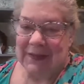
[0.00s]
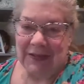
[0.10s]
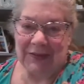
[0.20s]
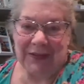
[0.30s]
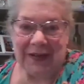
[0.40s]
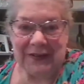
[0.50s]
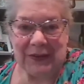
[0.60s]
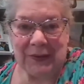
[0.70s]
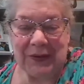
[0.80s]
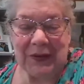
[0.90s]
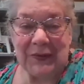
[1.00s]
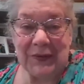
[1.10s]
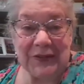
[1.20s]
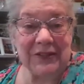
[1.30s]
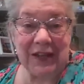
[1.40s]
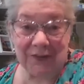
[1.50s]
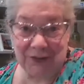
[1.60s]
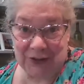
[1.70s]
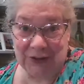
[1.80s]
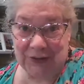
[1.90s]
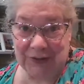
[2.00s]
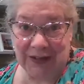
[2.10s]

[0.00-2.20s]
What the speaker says: Okay, so we just have two.